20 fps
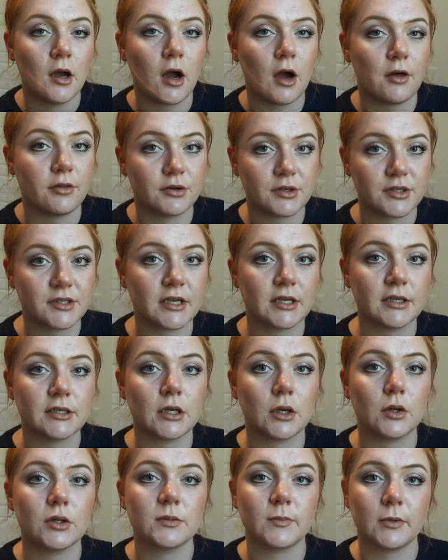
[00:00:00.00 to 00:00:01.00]
other skin
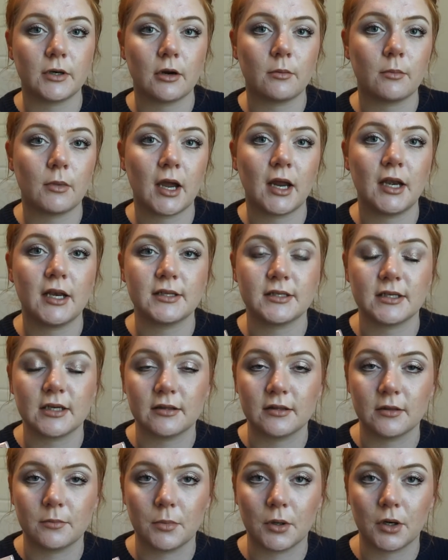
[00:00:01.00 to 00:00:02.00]
tones, but on mine it's
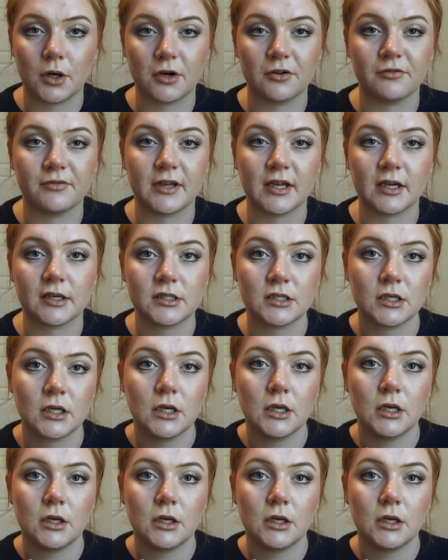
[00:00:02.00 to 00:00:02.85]
like the perfect